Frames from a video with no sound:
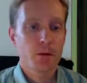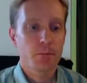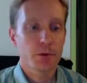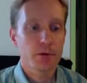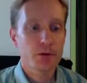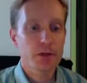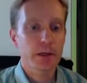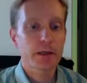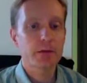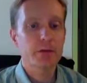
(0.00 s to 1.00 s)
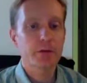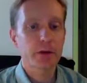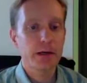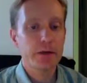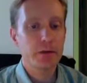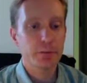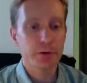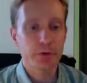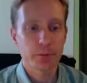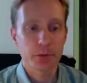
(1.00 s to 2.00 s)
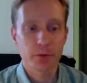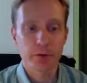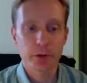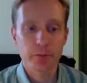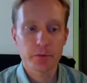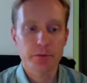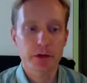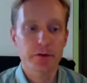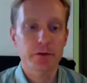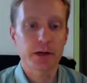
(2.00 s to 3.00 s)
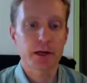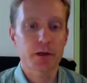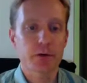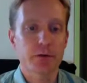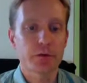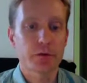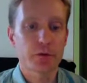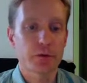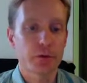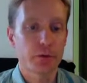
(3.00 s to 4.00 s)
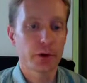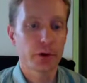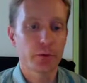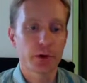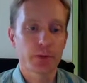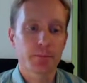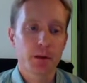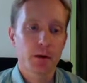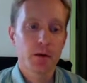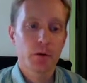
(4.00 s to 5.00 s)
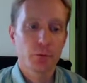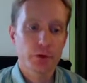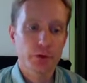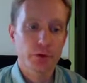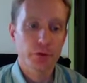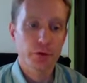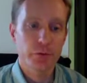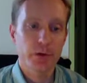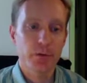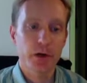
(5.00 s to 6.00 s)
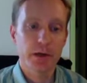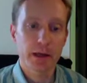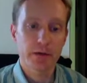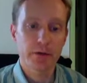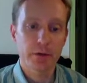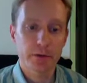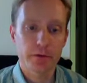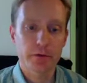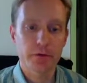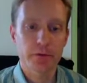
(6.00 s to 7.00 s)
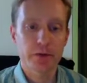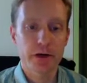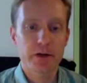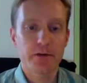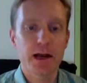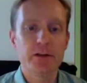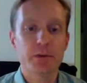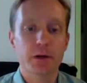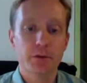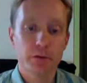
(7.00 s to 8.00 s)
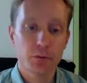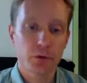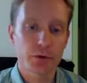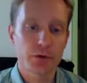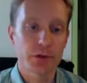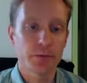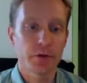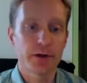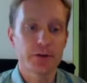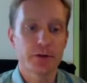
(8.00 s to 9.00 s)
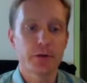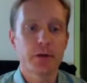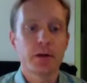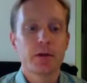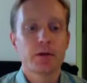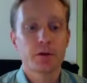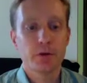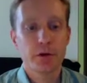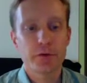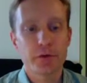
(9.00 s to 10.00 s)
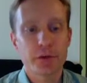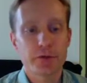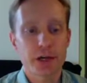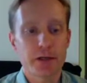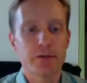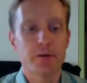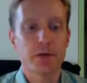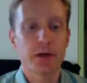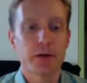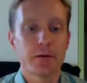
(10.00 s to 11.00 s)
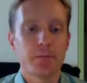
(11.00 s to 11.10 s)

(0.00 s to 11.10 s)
But just like the sciences presuppose some subjective categories in order to do their work, we should assume that while, yes, there is a subjective aspect to moral deliberation, there's also an objective side,